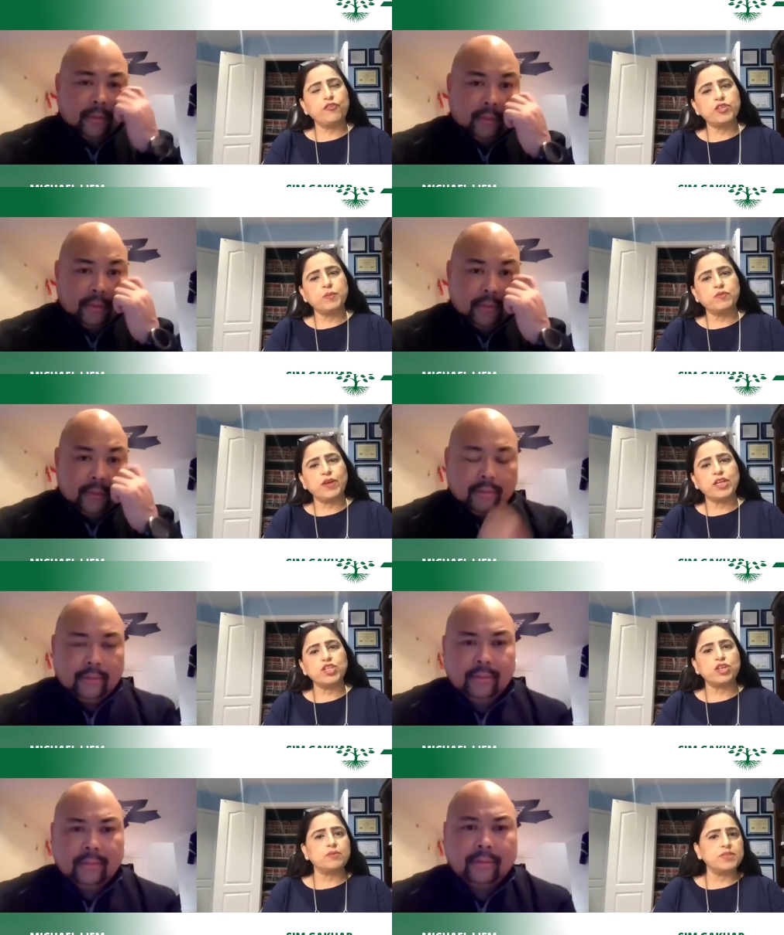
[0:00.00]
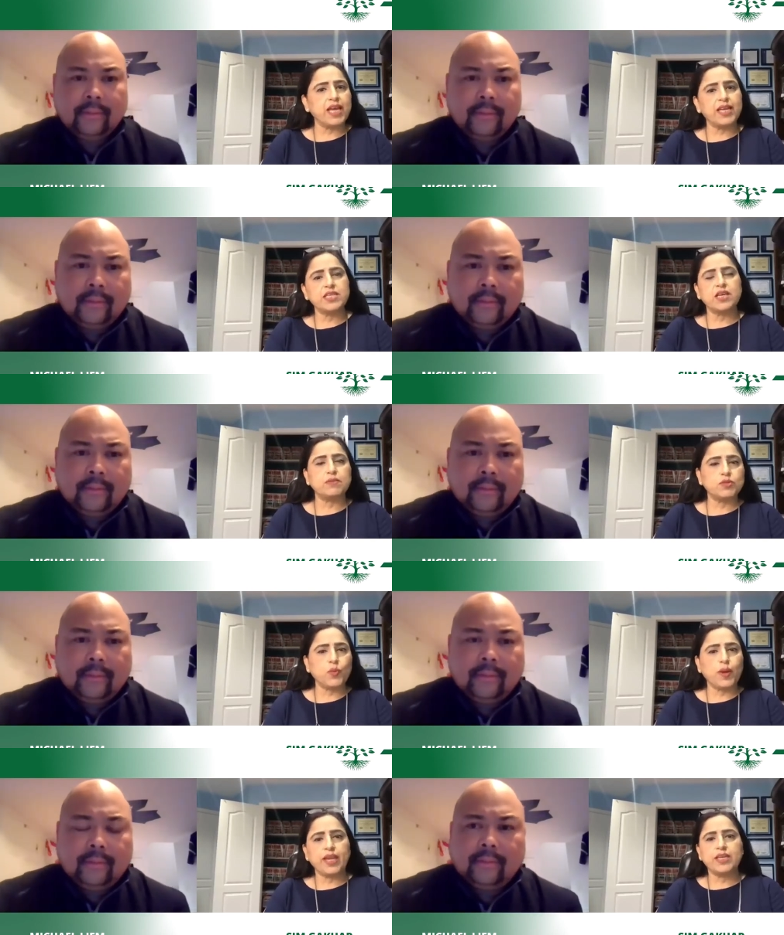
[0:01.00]
Speaker 1: difference between a term 10, term
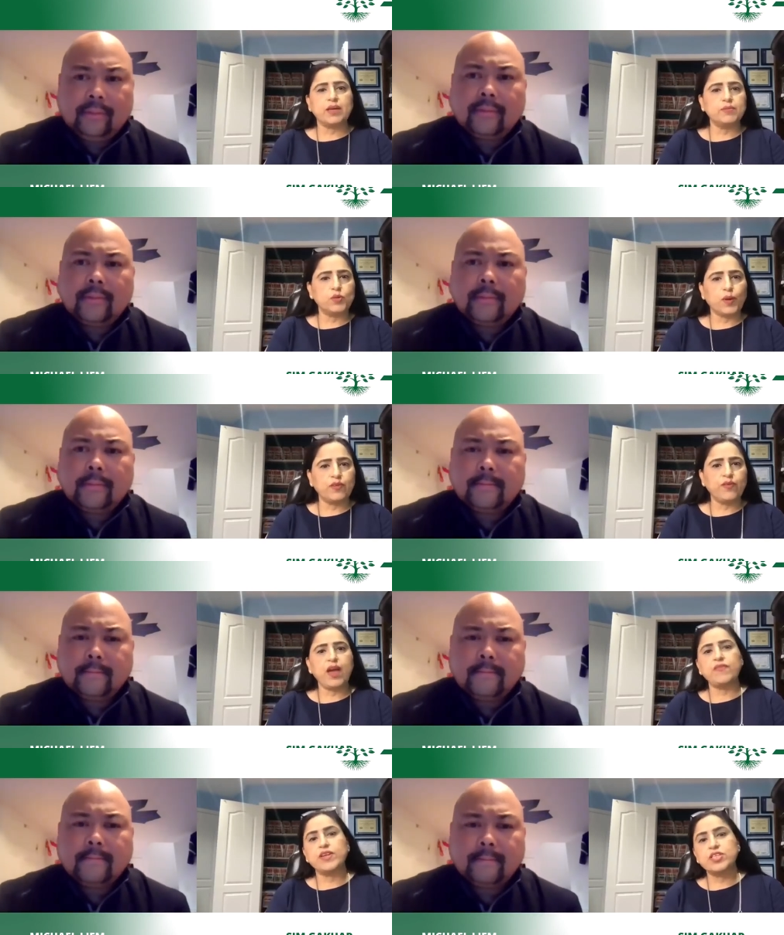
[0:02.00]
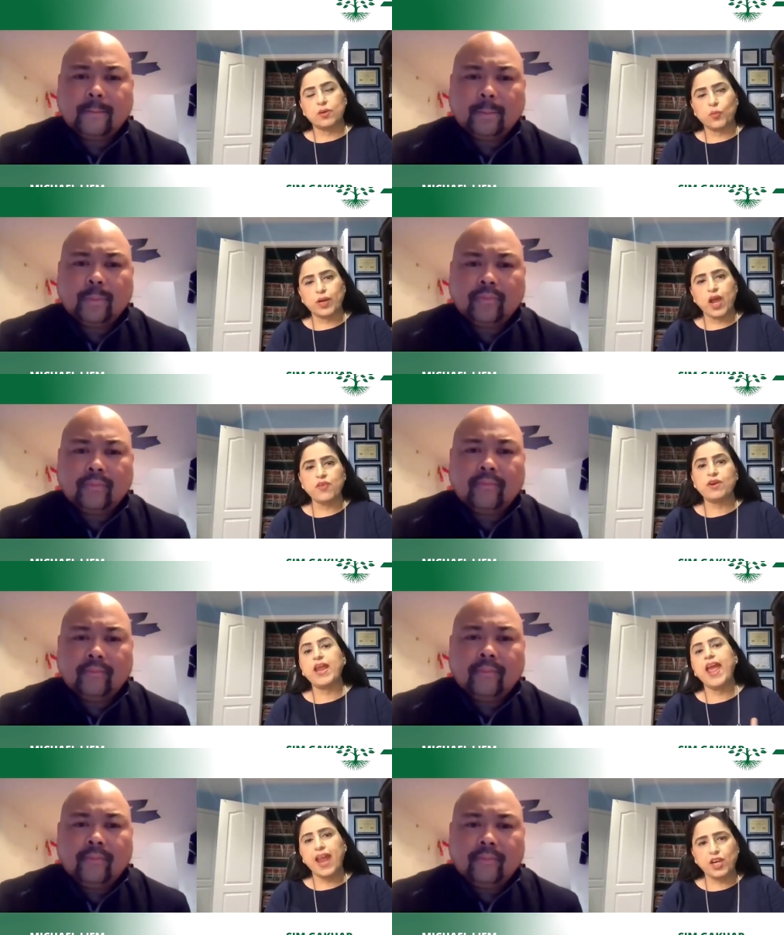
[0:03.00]
20, term 25, and term
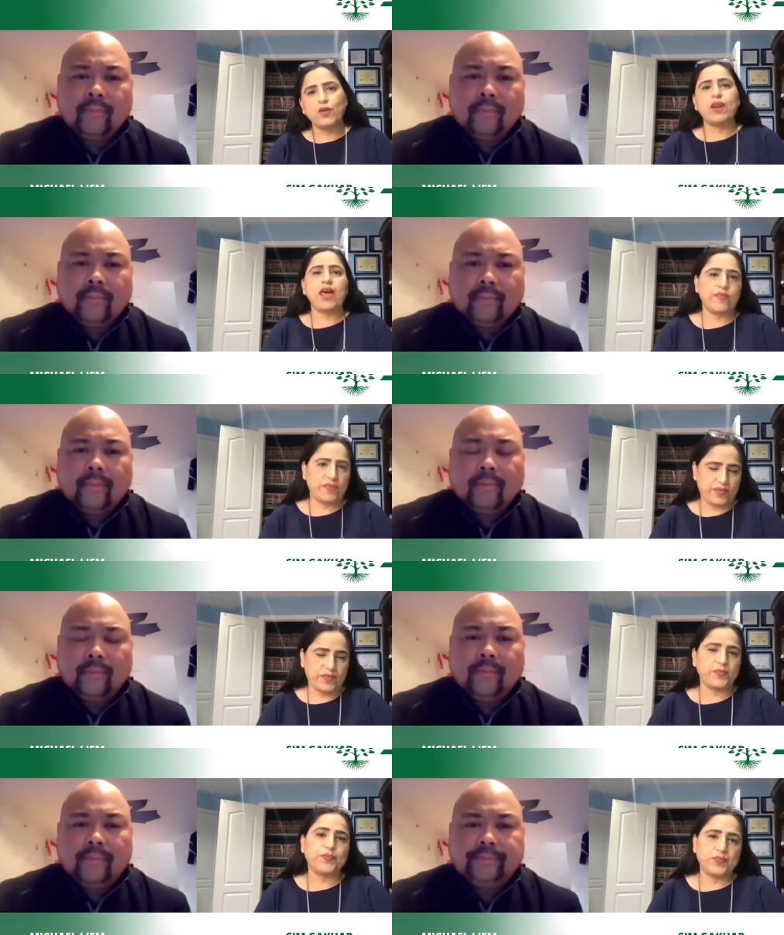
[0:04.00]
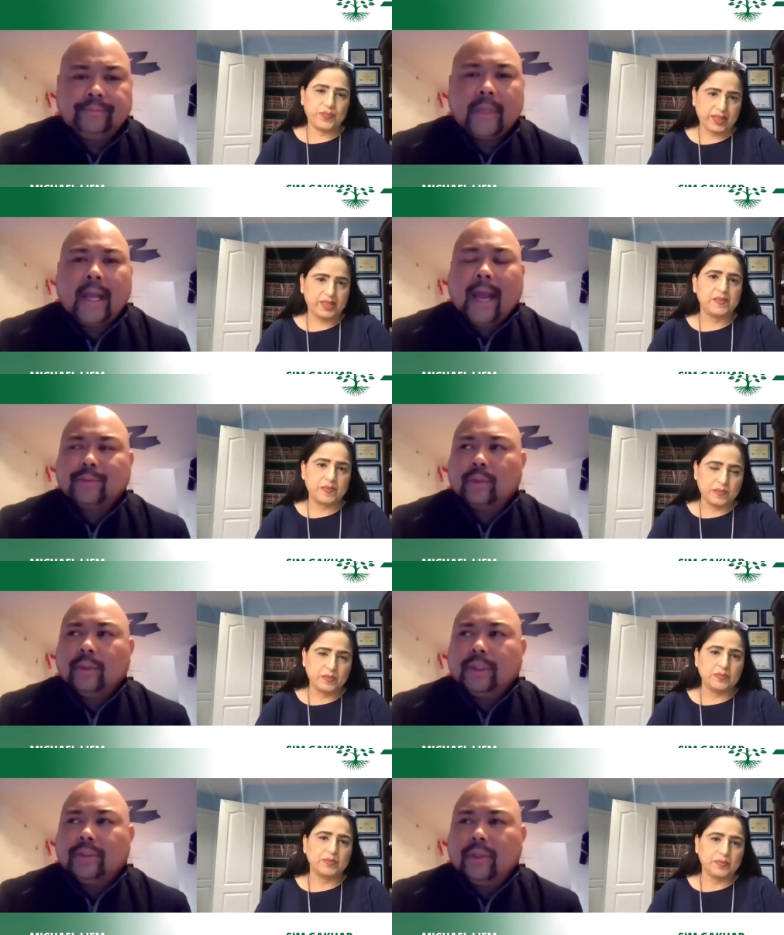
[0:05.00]
100 and your life.
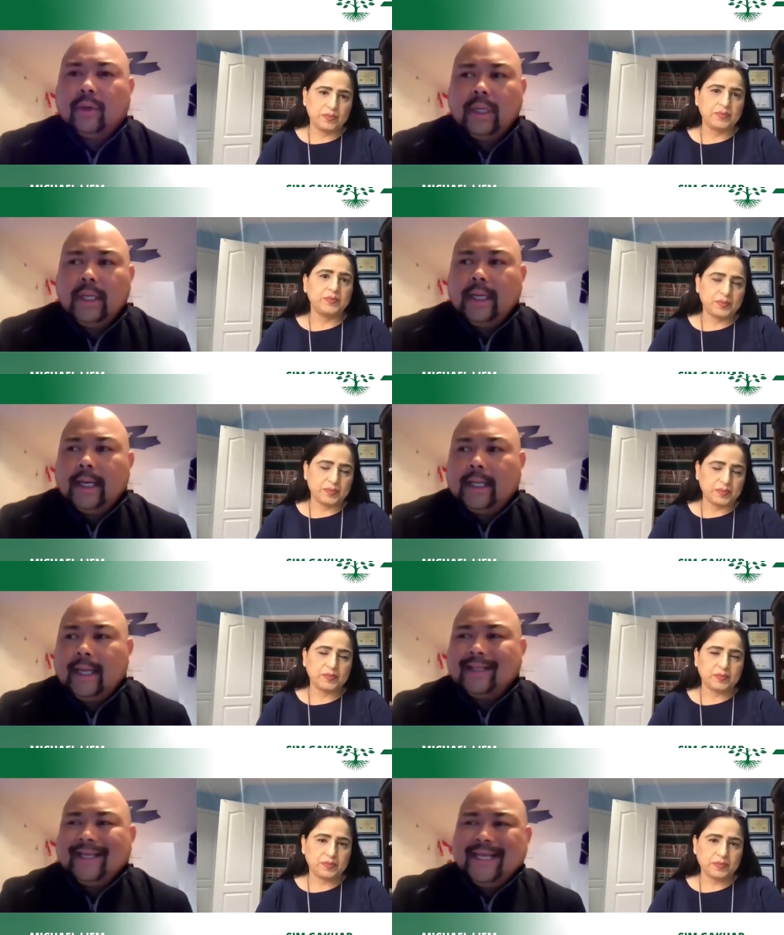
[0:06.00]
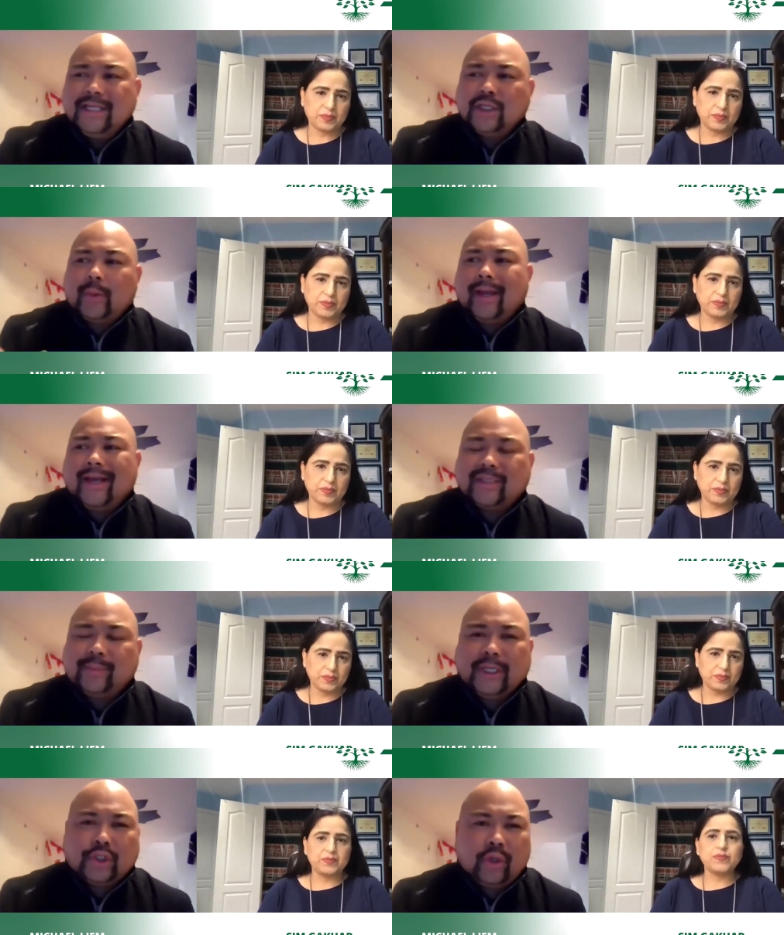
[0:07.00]
Speaker 2: Absolutely. So again, the easiest way I
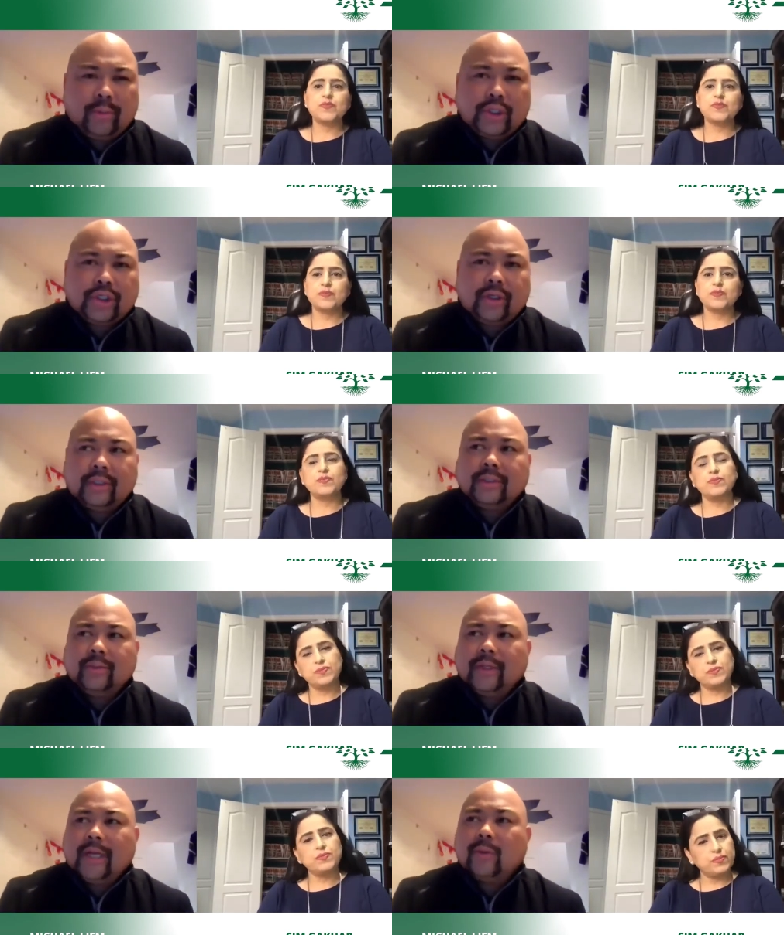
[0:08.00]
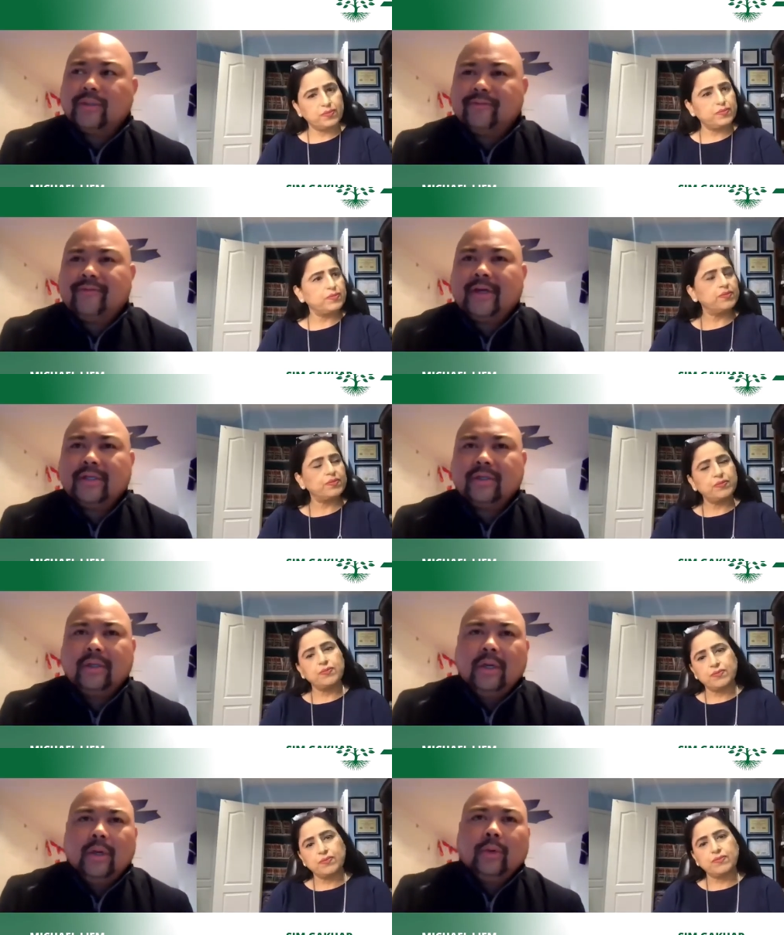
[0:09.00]
explained term insurance when I was an
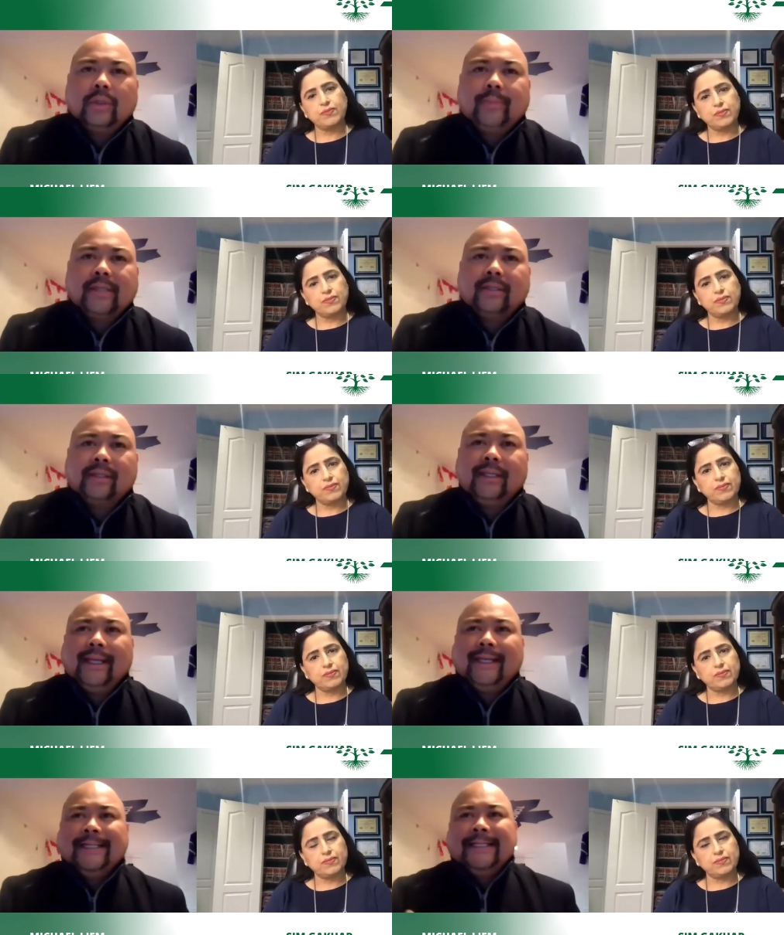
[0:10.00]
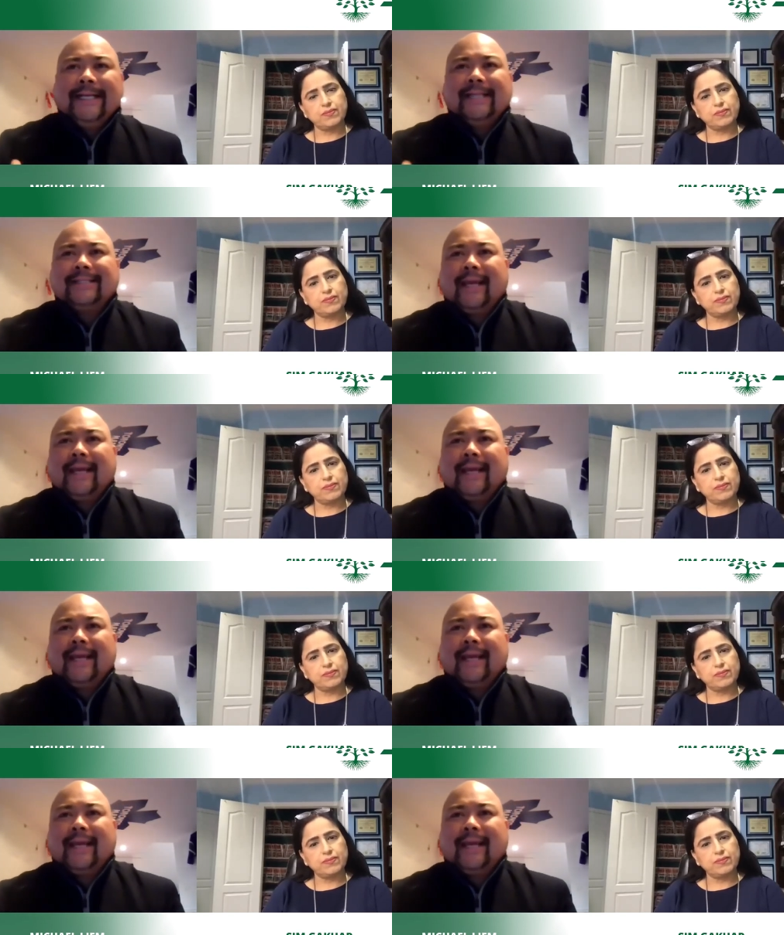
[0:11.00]
advisor was basically, it's